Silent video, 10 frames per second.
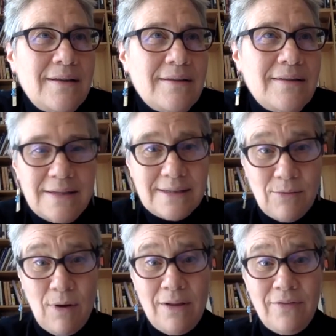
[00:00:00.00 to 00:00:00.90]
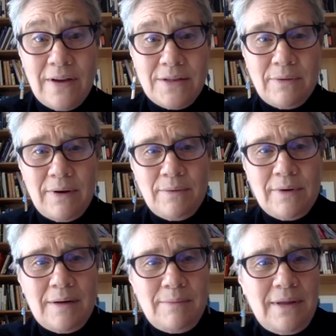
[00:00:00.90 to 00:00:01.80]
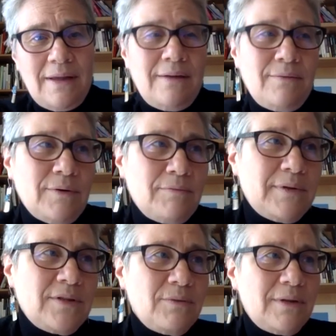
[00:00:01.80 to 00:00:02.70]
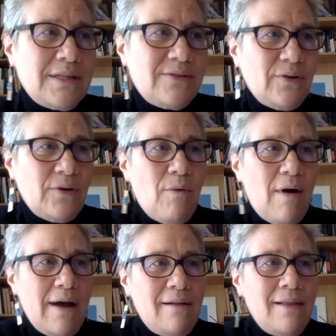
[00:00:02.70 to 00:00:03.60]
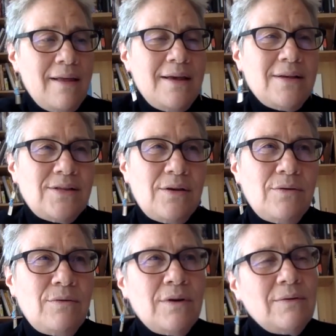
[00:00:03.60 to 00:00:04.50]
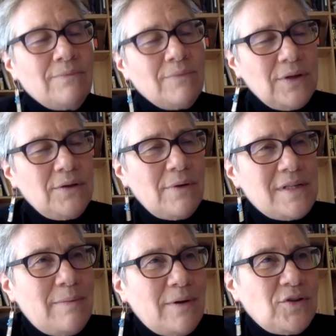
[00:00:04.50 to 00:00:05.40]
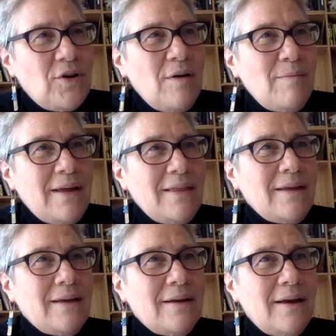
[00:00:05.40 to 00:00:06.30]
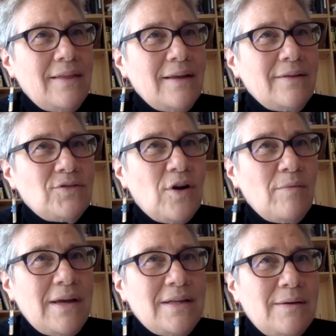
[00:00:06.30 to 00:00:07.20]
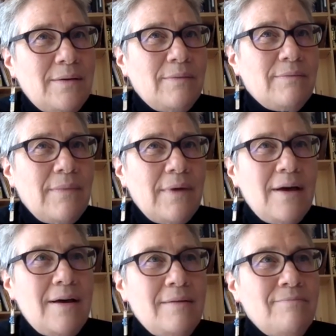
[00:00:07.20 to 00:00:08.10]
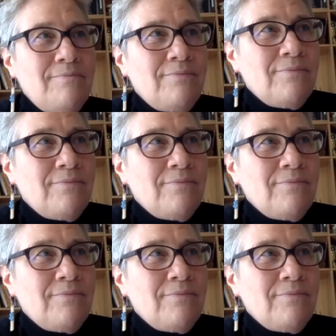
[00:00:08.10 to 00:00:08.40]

this qualifies, right? We're going to be we've been doing this for a while. So you asked about trauma. I think I think of trauma as a um,